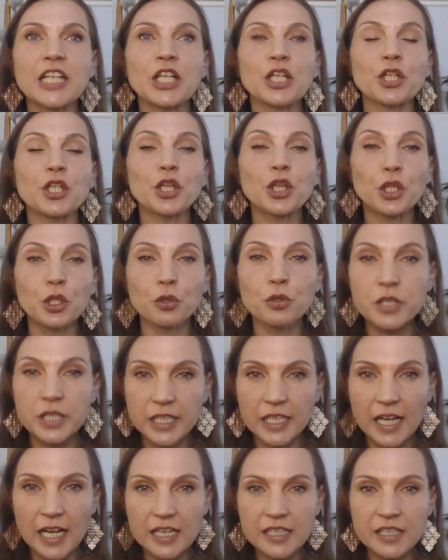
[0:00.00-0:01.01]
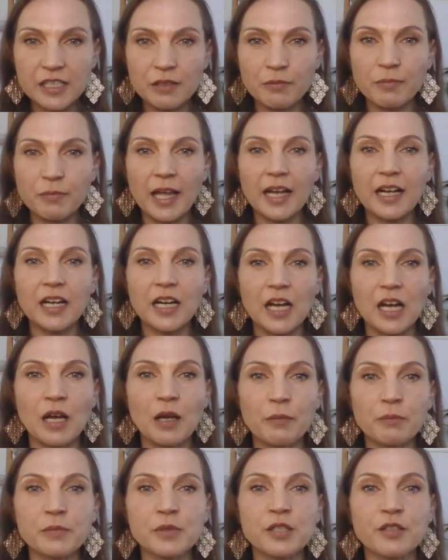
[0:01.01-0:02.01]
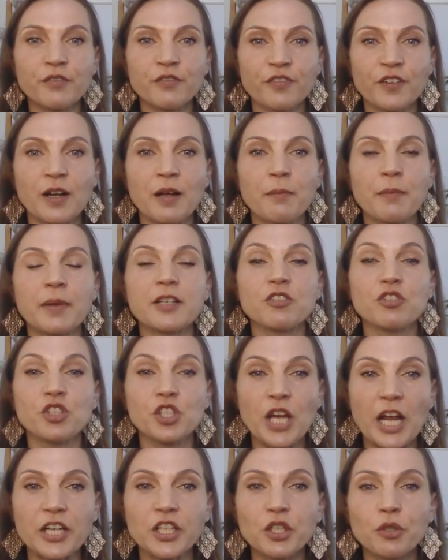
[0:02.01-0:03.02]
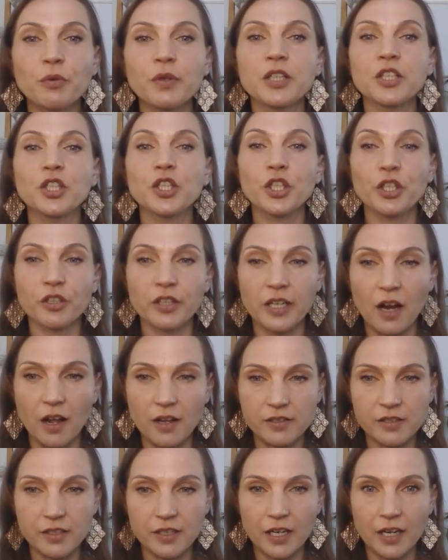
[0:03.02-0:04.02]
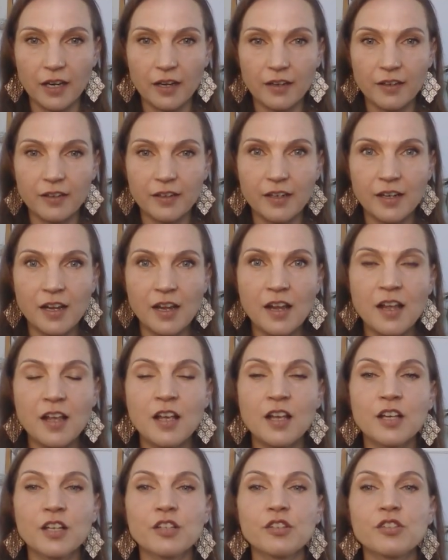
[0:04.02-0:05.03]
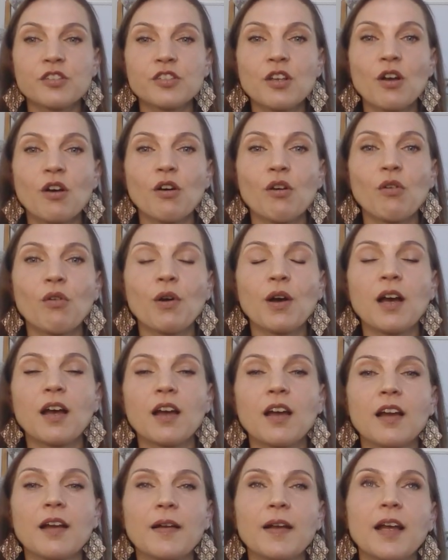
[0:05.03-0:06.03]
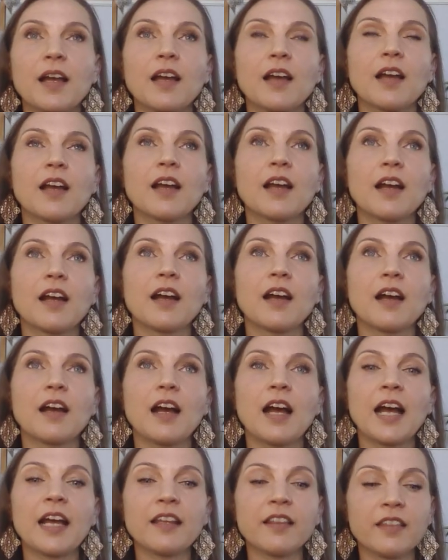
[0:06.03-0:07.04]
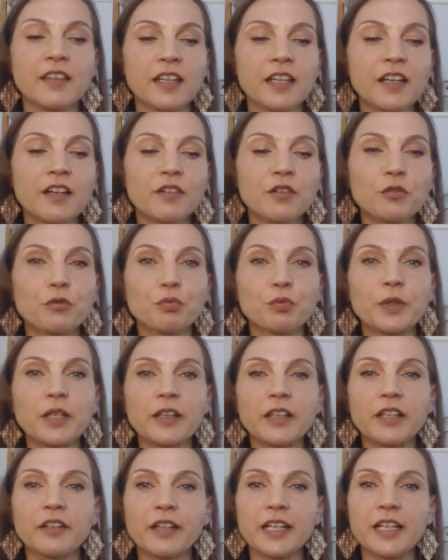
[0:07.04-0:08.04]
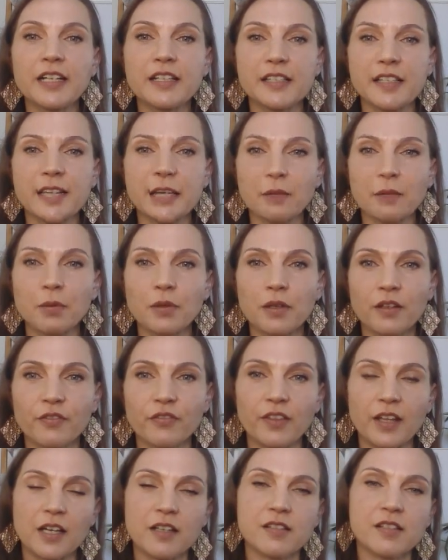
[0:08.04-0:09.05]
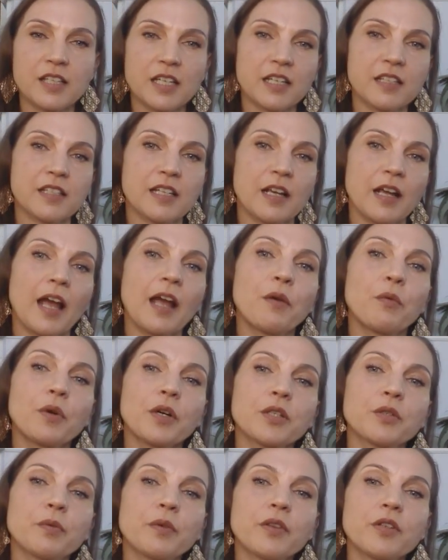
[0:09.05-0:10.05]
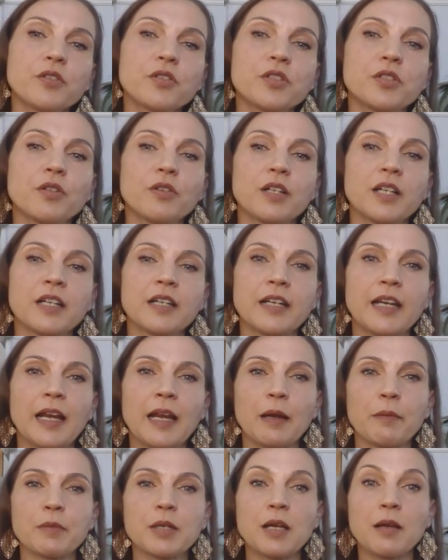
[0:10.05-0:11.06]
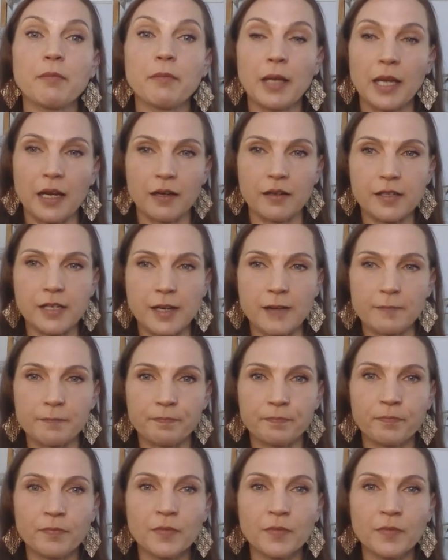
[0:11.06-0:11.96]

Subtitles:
enthusiasm that comes from genuine curiosity. So I think a really great example of this is I worked with a student named Amanda.